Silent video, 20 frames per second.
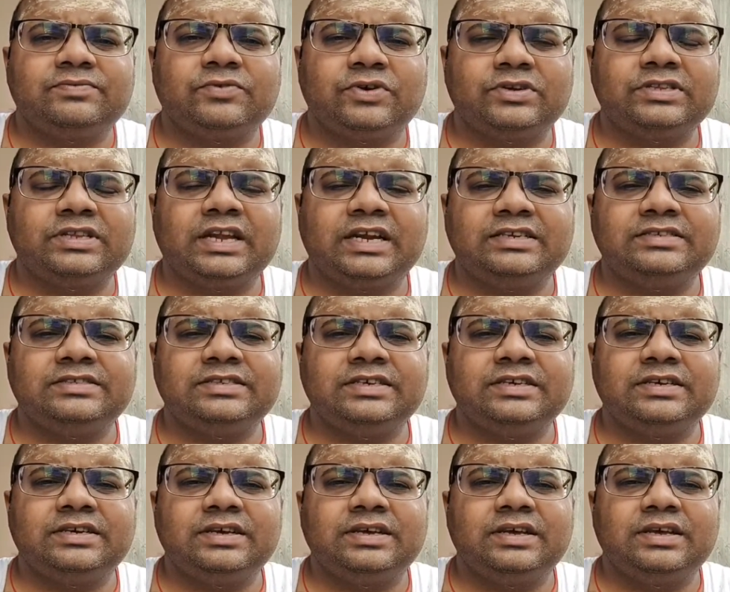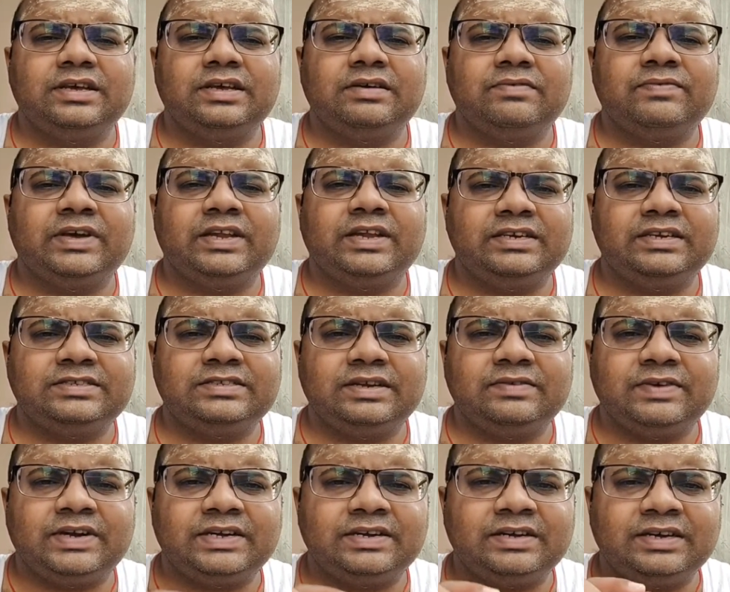let's say when
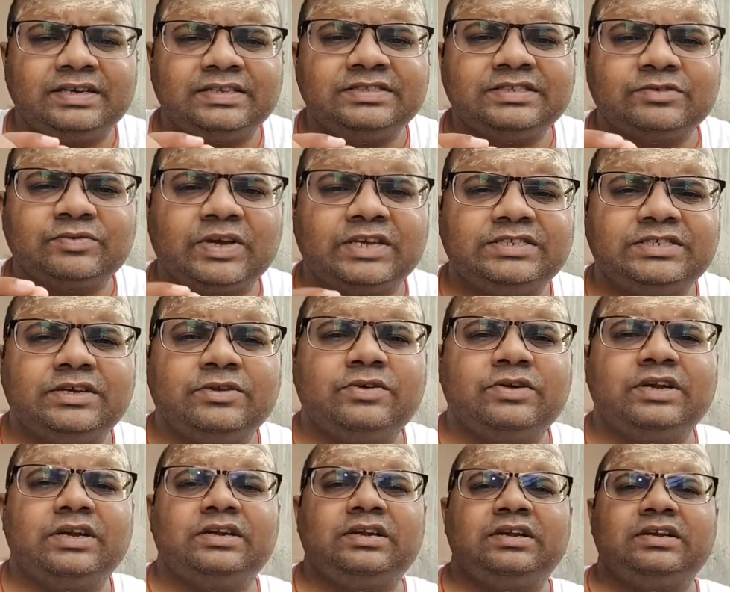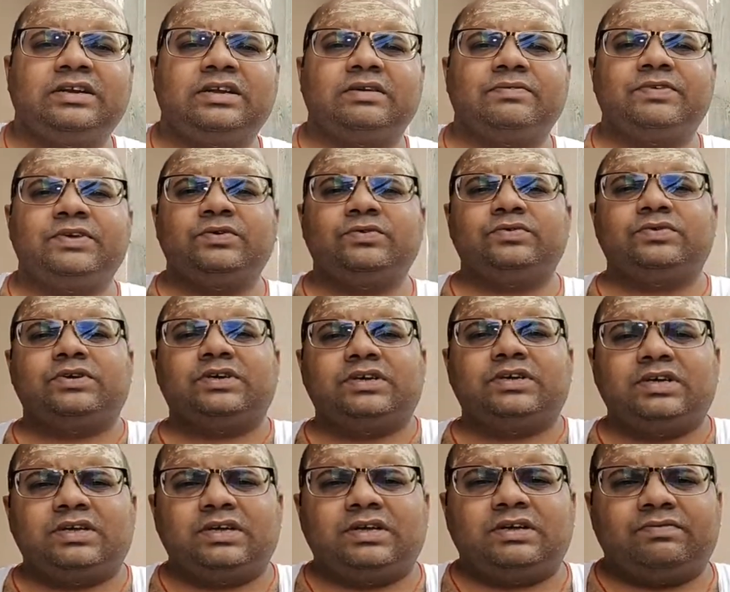it is a question or an interview,
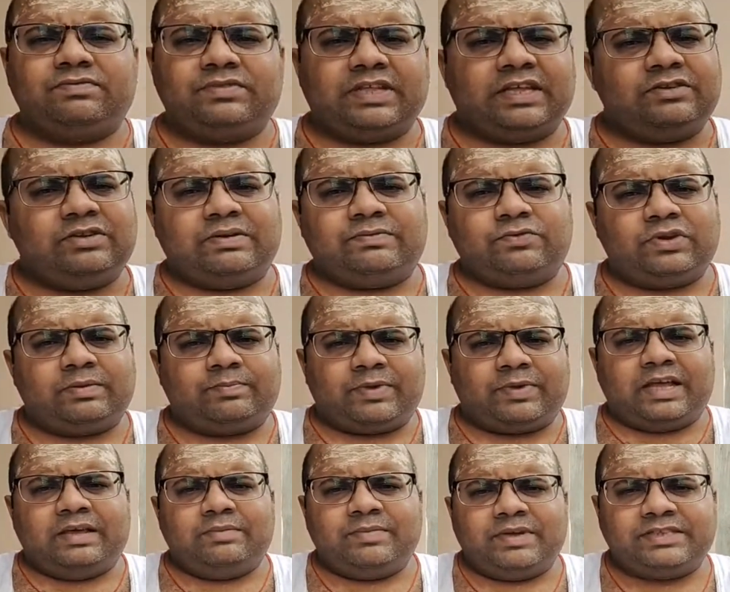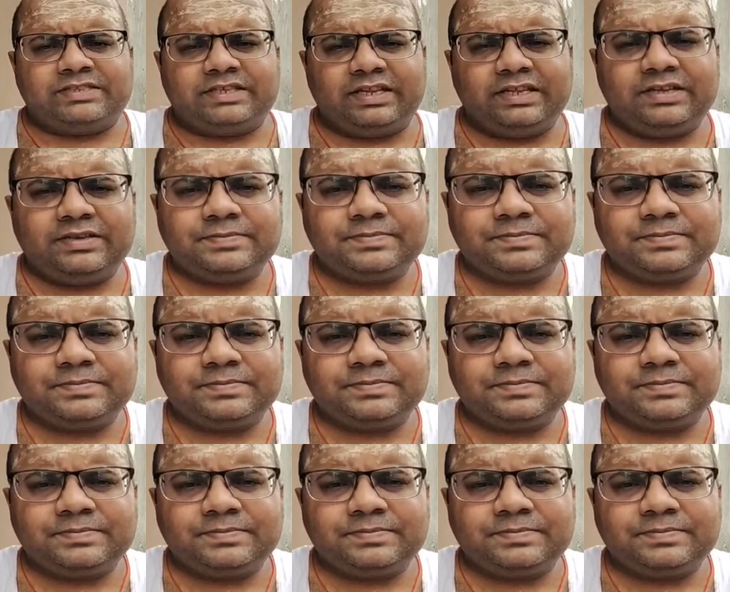then you have to reply immensely.